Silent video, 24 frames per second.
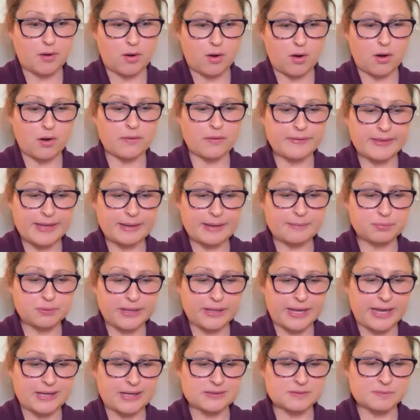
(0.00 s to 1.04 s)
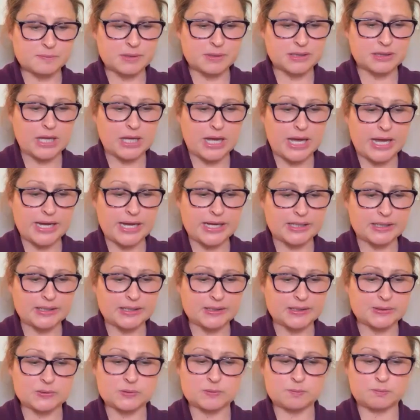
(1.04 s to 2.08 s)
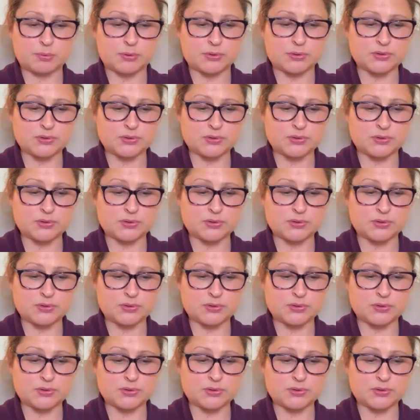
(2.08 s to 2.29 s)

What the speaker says: all that plasma light is